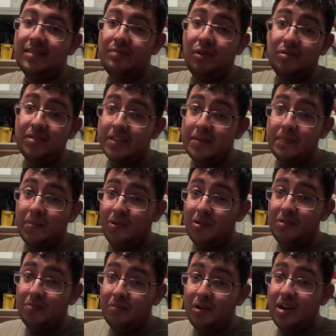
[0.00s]
most
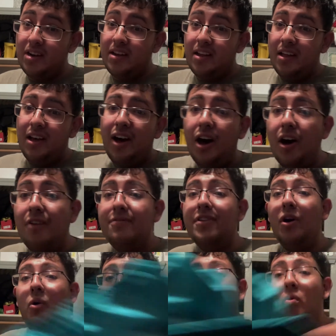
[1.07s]
important one of the
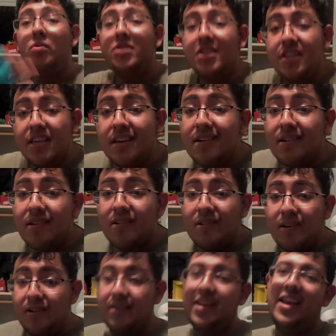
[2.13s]
whole year,
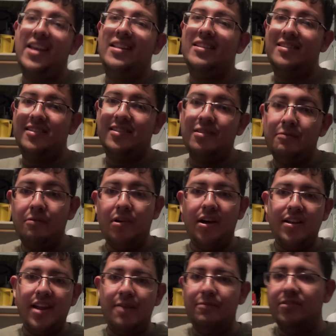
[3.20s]
okay? This is the
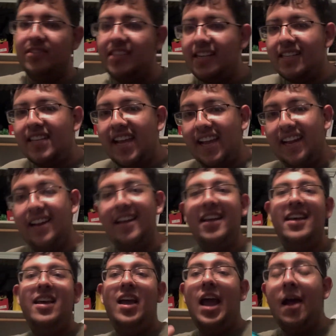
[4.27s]
one that will dictate
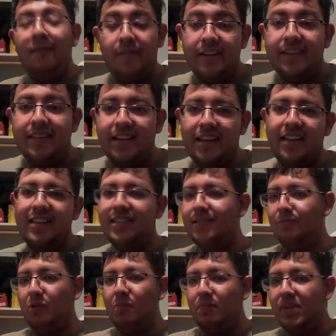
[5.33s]
everything. This
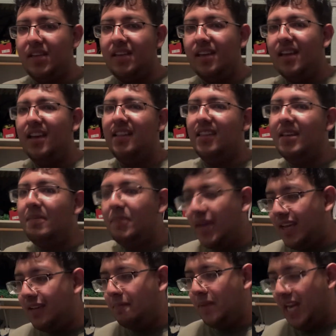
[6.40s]
will be the
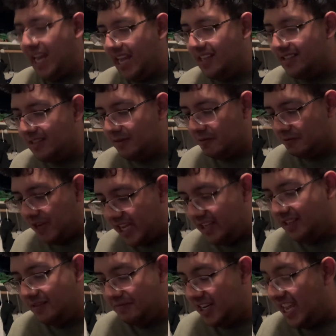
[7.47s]
big bonanza,
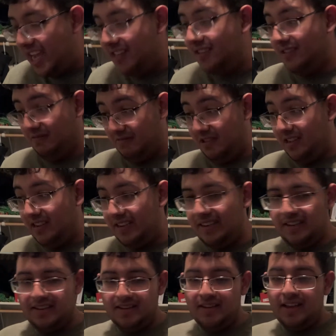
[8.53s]
bonanza one.
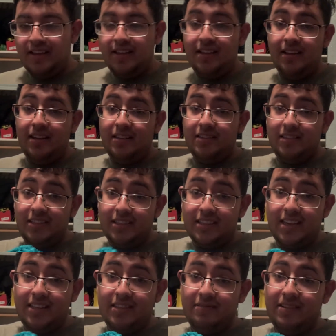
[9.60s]
So let's
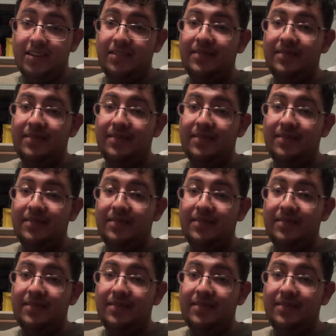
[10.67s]
get to it.